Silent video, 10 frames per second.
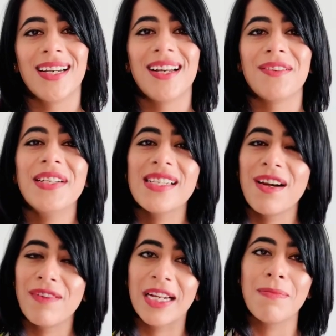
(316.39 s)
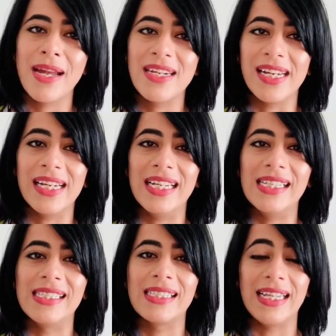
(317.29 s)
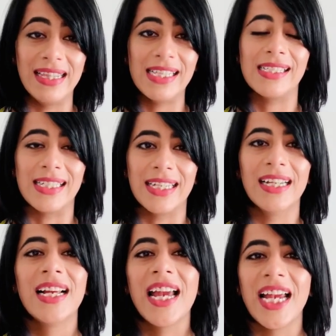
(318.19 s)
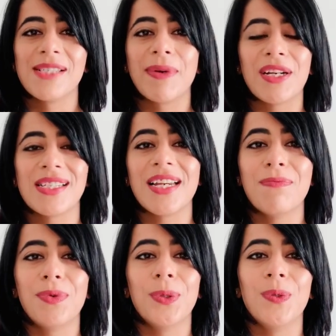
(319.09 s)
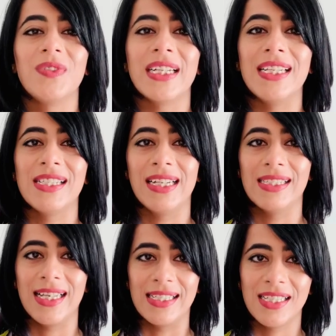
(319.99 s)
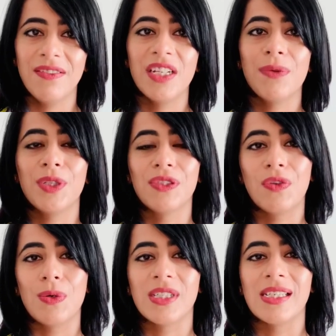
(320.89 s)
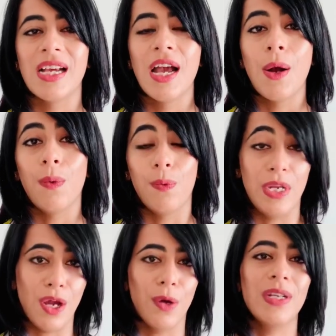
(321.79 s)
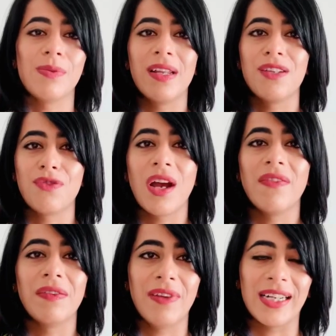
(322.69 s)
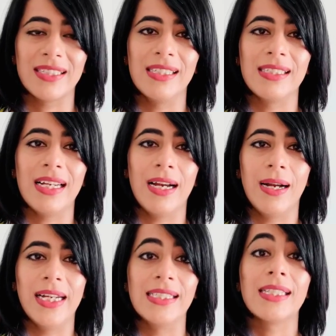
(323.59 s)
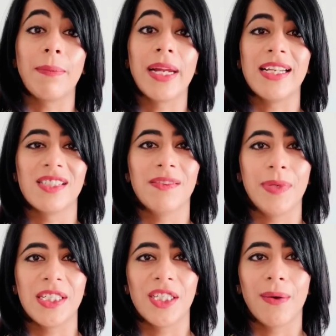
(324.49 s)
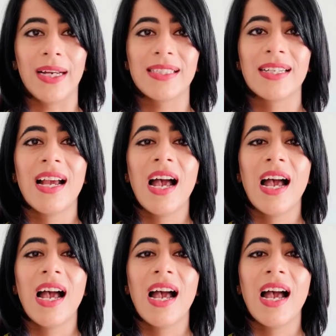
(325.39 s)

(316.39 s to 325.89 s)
The reason I recommend it is in this setting is because it improves insulin sensitivity, which of course, as we know, is one of the driving factors in some cases of PCOS.